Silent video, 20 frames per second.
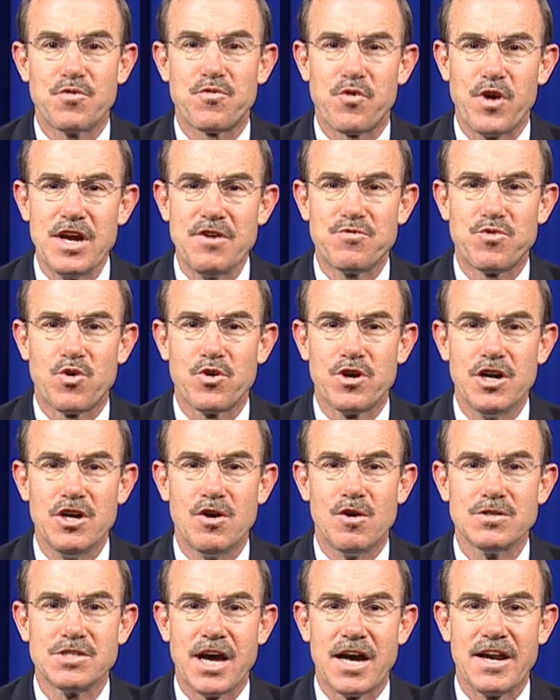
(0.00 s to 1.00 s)
freight forwarder
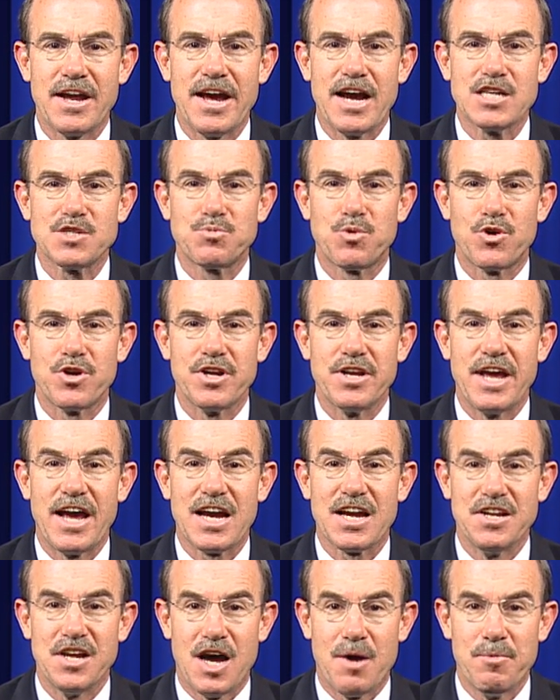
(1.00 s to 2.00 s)
knows how to export it
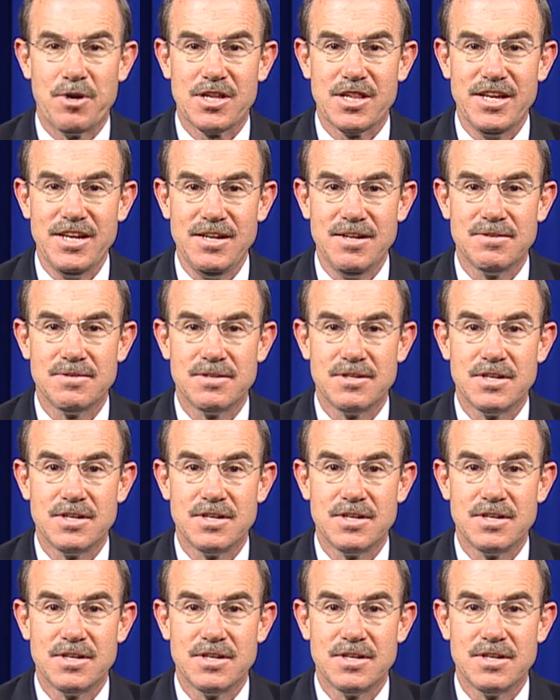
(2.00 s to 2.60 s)
economically,